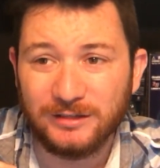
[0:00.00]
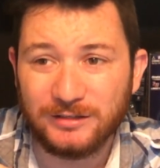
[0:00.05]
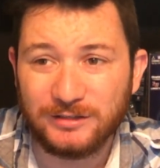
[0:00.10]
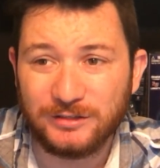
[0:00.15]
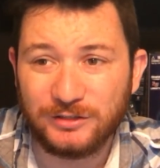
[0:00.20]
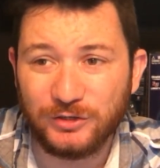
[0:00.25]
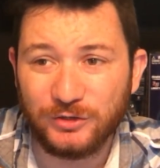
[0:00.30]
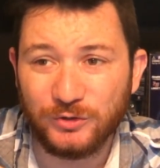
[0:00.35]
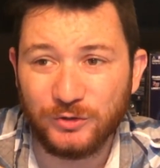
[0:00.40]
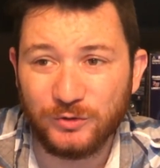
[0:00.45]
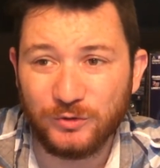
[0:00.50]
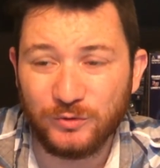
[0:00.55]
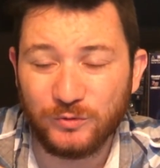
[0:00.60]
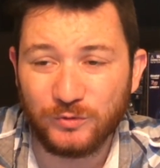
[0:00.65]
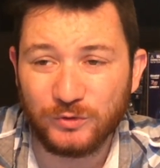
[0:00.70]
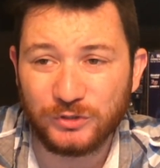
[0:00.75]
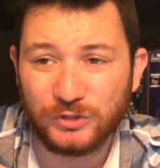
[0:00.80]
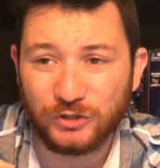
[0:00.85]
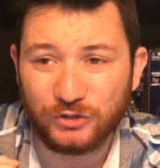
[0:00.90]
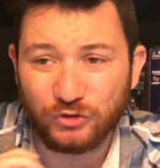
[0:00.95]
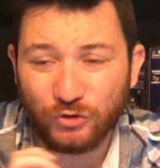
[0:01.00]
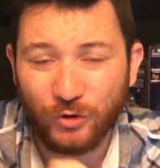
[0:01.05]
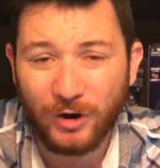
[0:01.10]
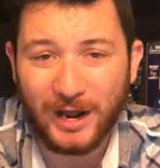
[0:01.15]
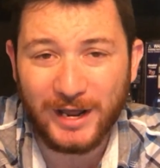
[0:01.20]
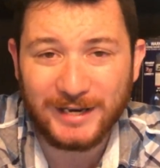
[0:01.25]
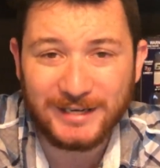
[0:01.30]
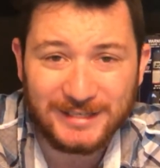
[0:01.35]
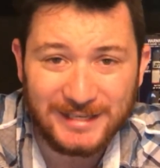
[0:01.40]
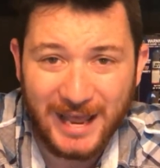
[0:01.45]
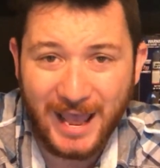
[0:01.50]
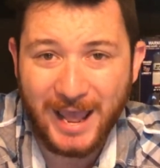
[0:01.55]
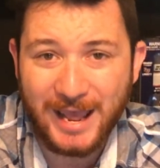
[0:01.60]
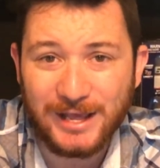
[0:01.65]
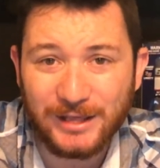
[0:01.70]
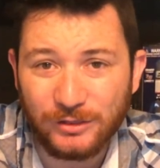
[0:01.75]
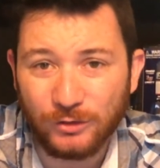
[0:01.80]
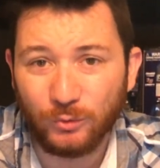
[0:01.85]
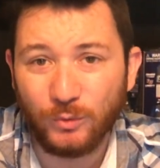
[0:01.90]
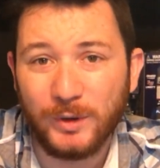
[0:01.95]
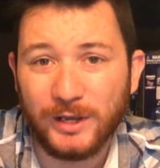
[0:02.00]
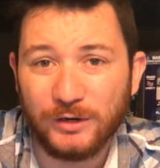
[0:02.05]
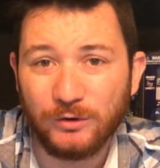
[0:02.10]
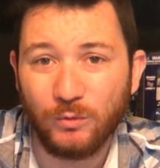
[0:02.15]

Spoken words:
to try and take the win